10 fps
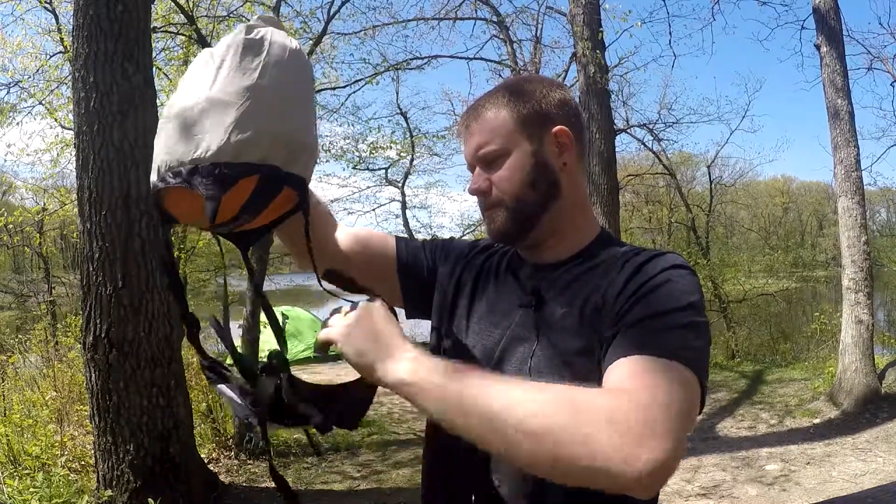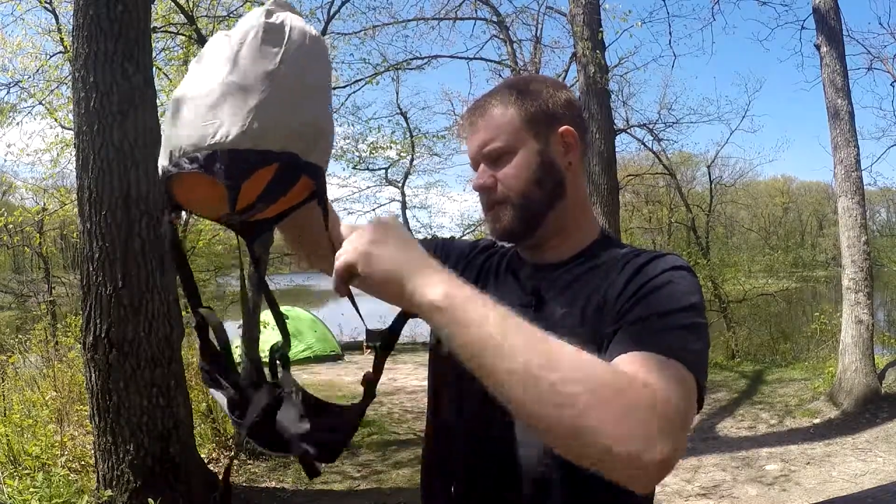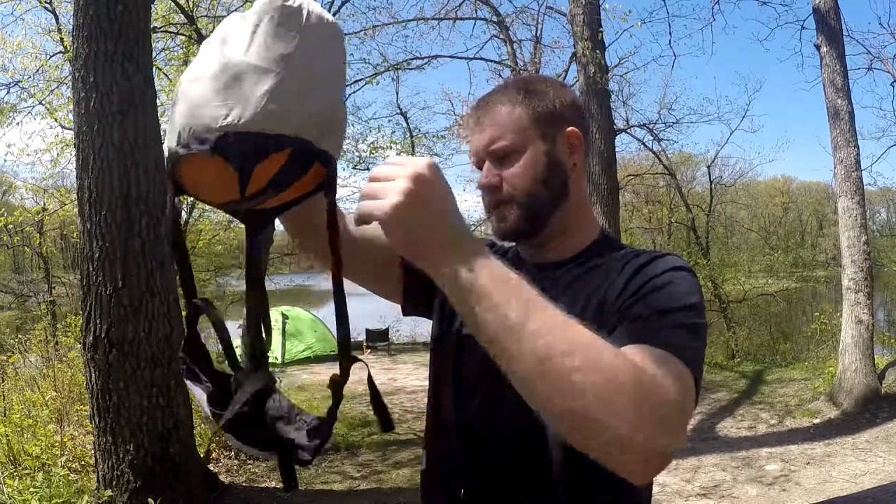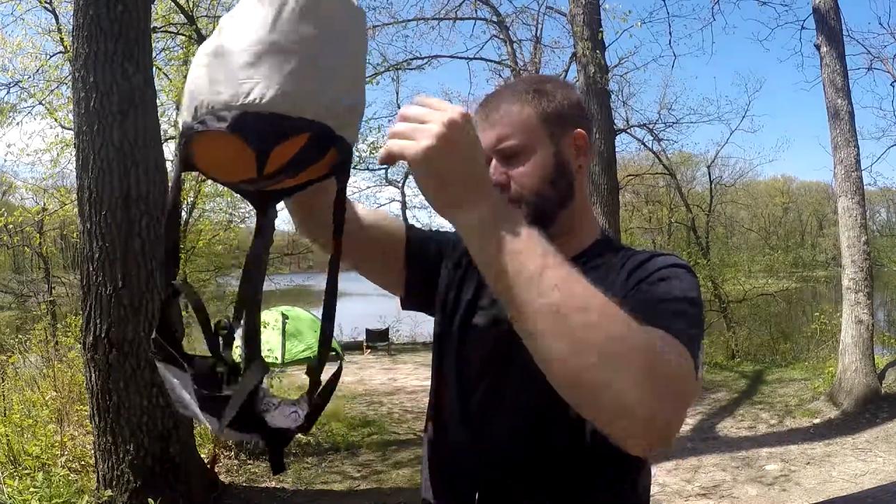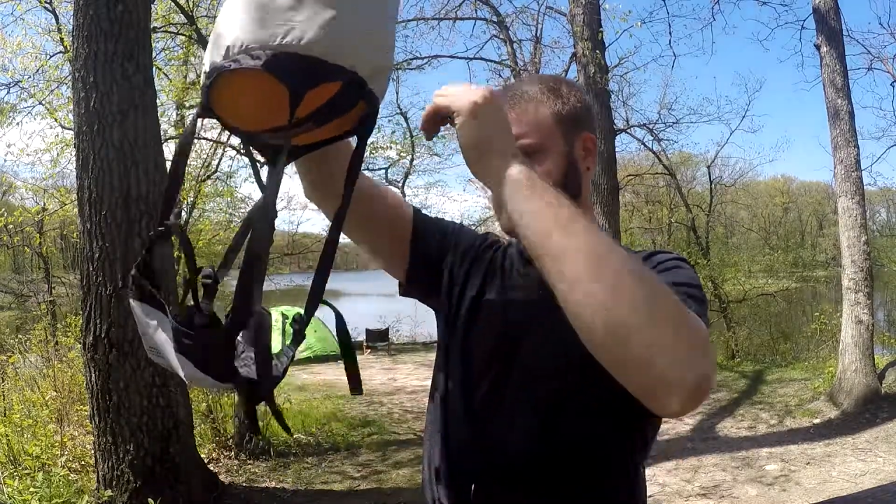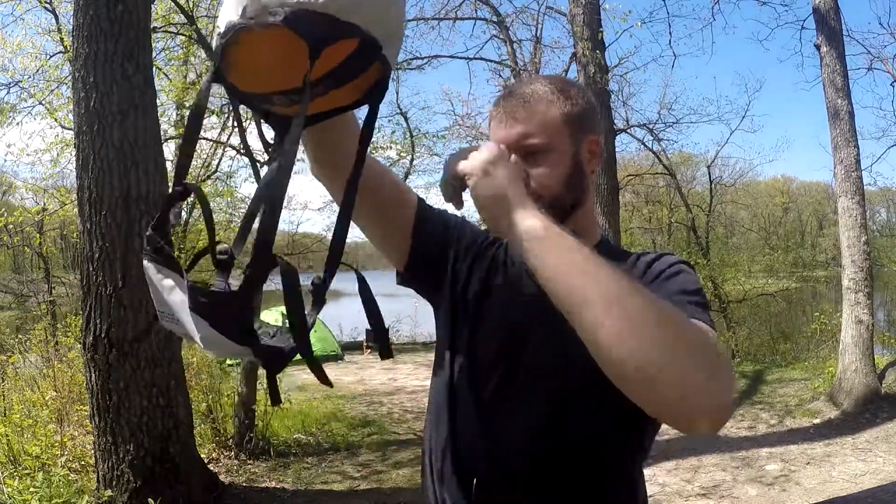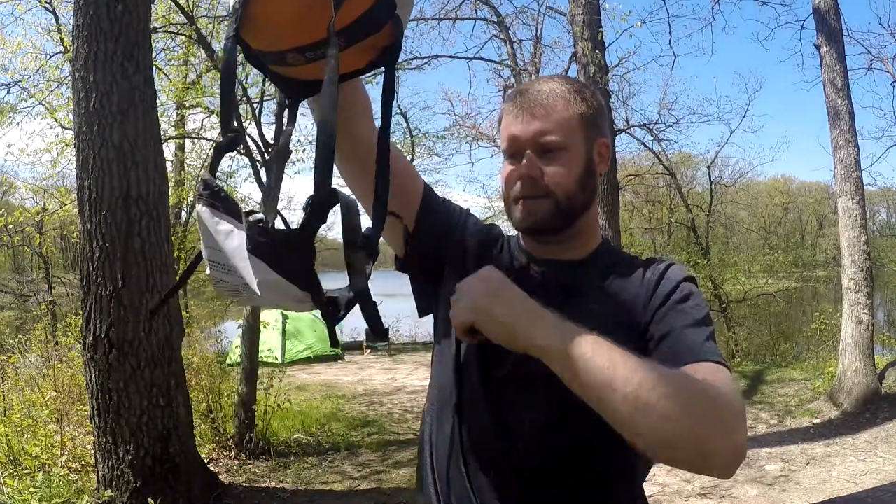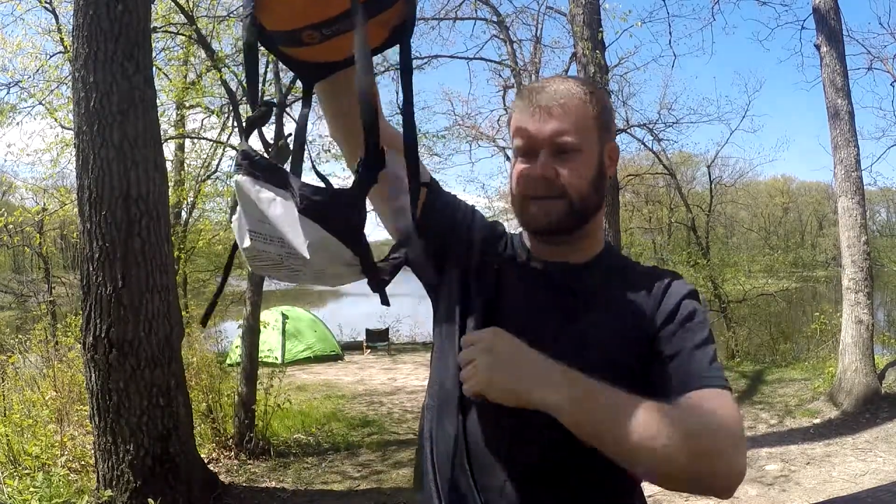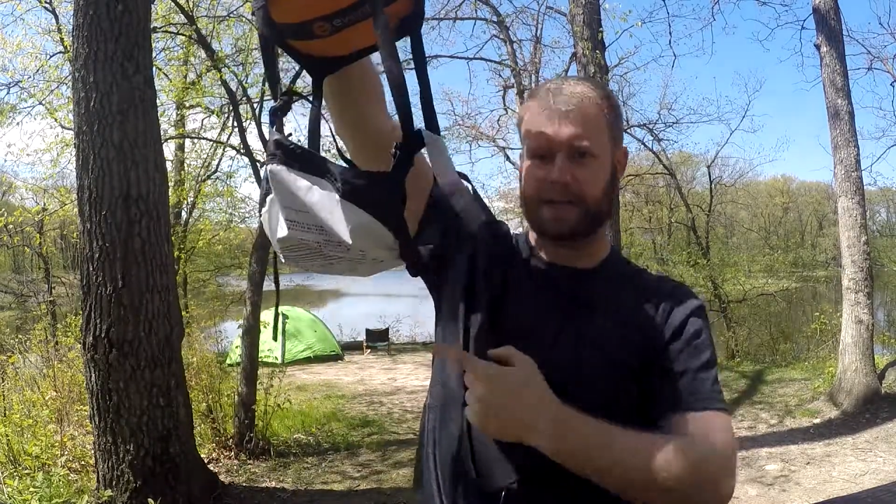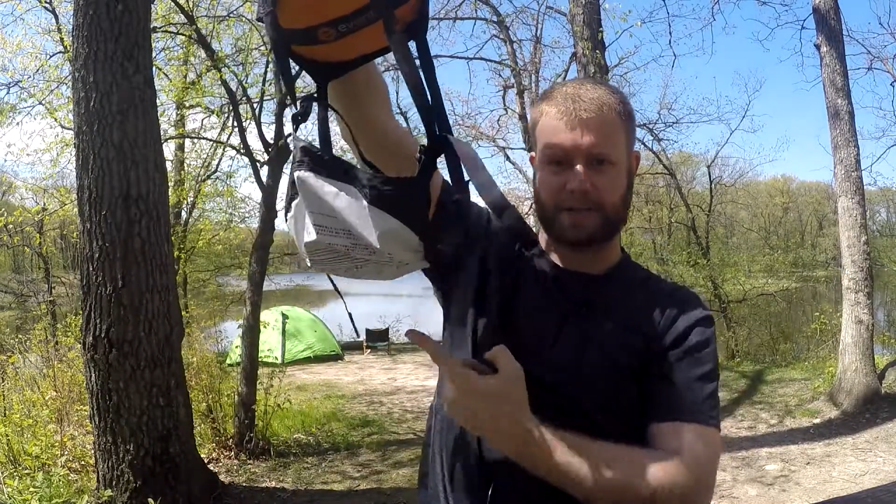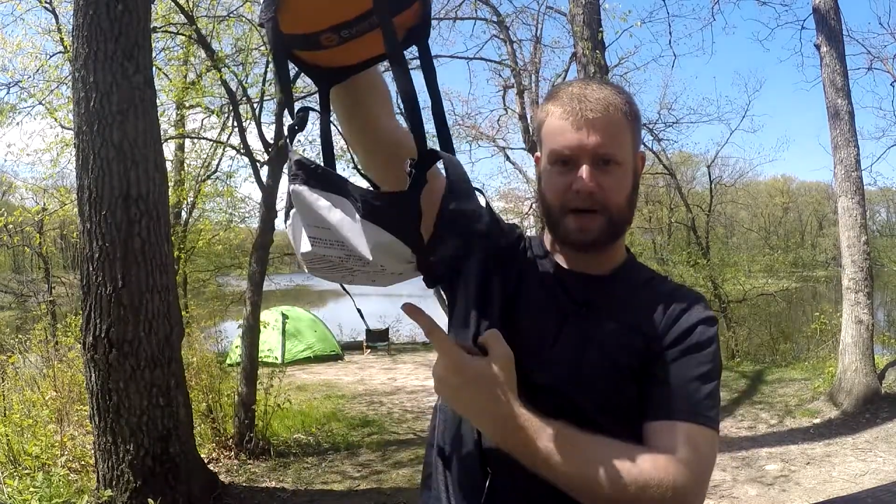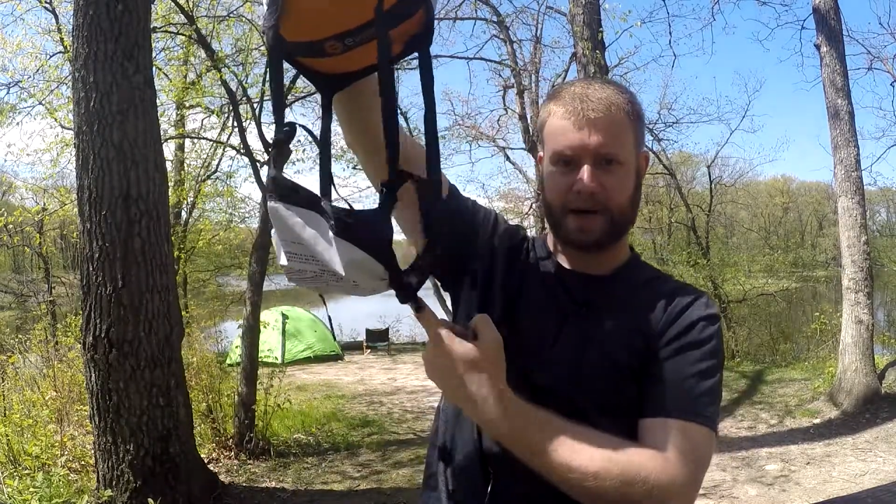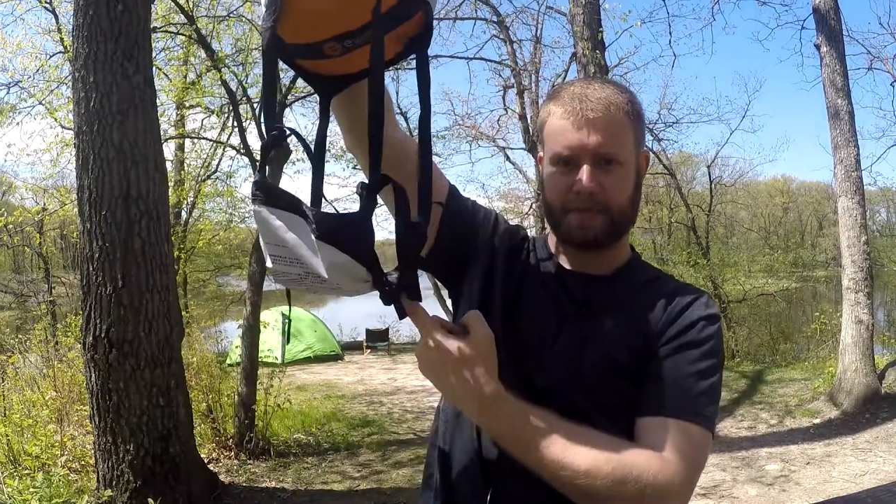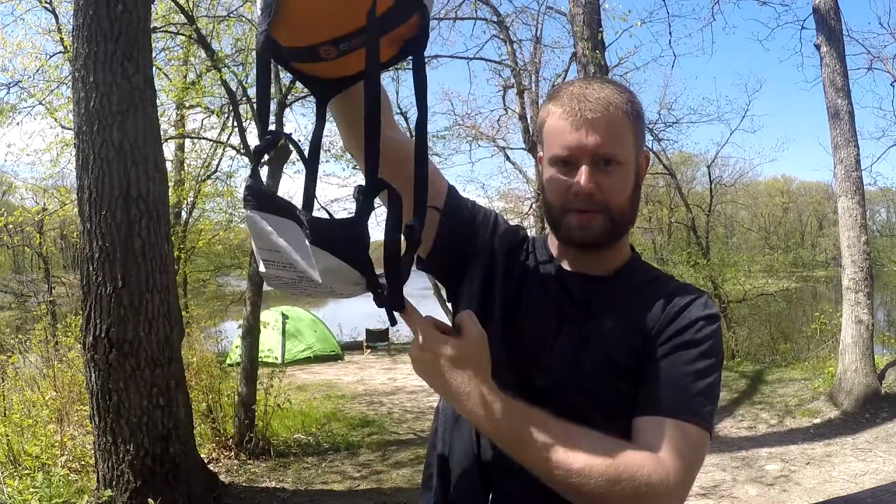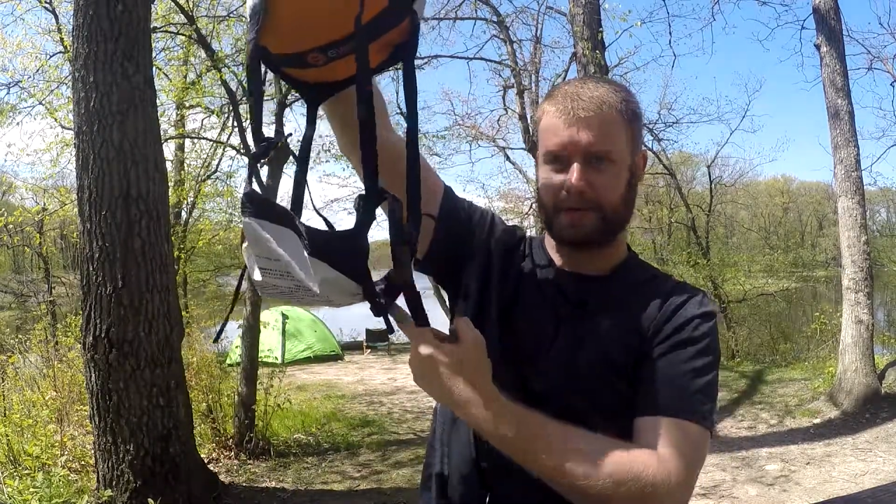because this strap